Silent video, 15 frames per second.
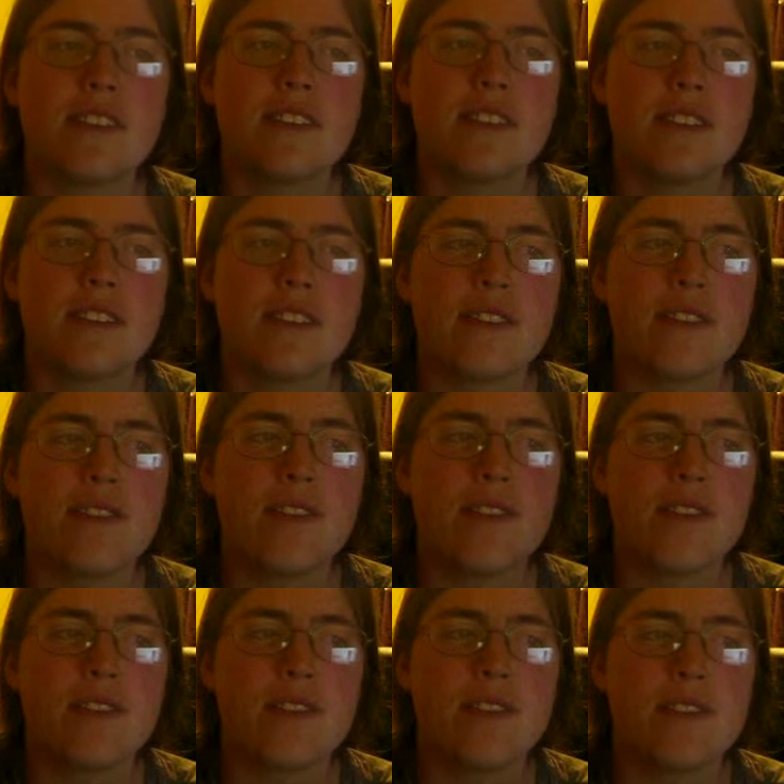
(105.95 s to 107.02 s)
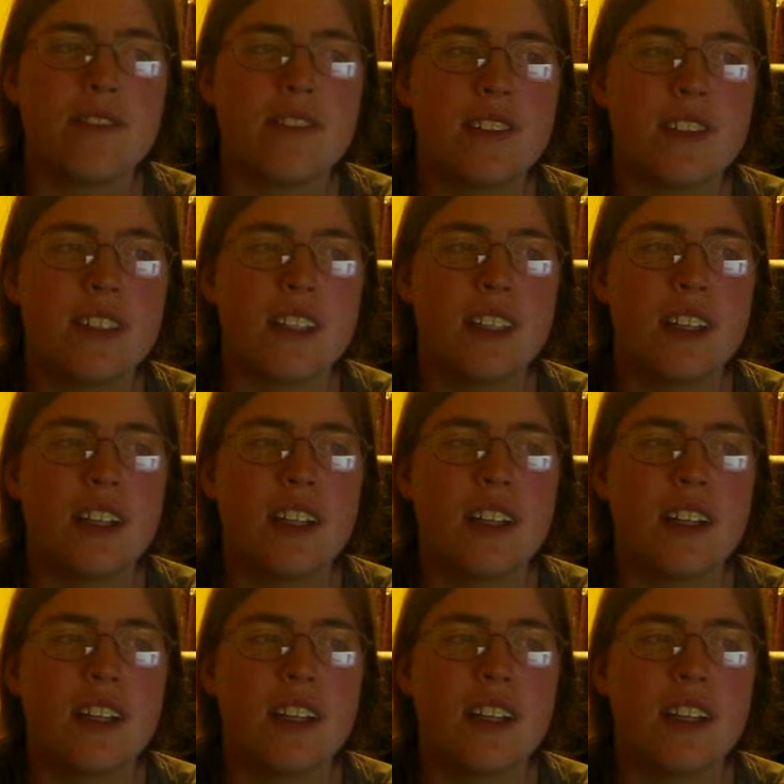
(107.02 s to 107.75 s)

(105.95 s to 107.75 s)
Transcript: [no speech]